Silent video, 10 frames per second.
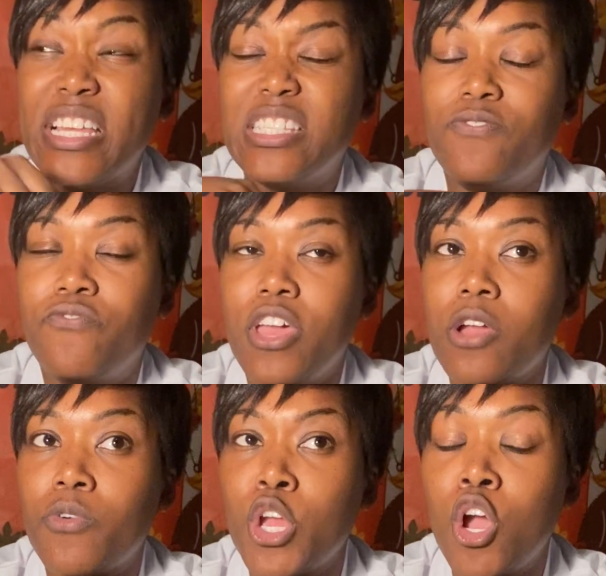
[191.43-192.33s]
is
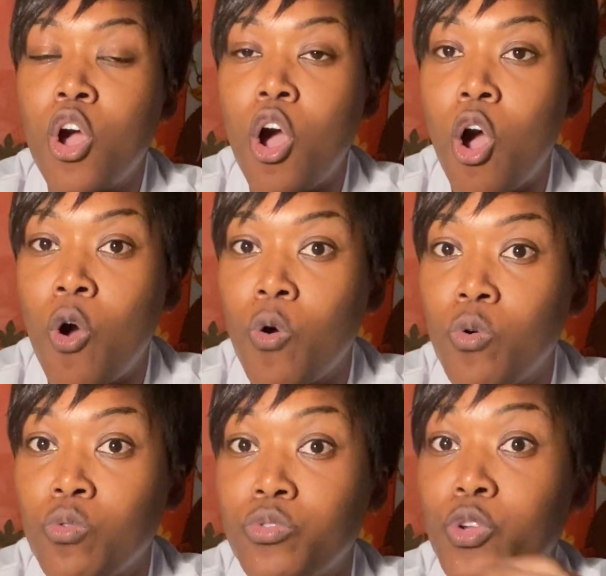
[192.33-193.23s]
very
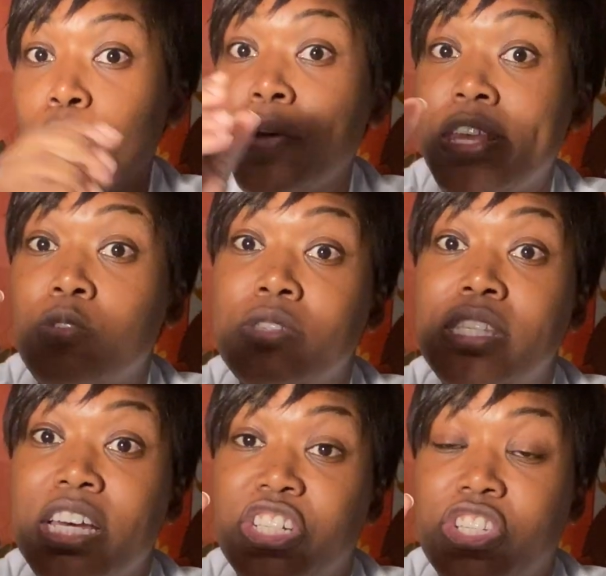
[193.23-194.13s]
cold when you
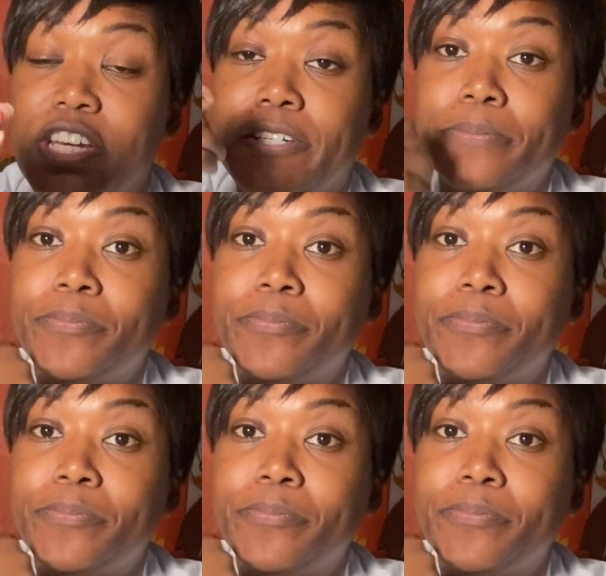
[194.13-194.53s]
touch it?